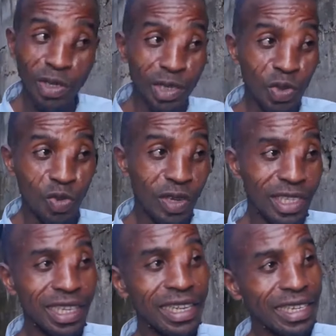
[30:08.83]
such a
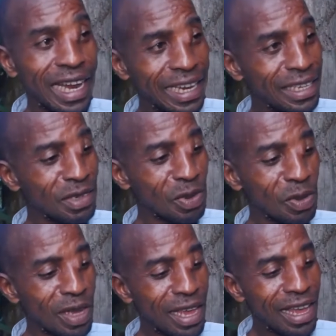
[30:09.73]
sweet lady like this.
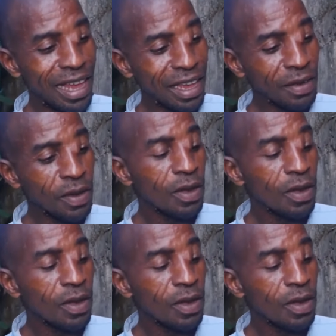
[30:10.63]
Eh?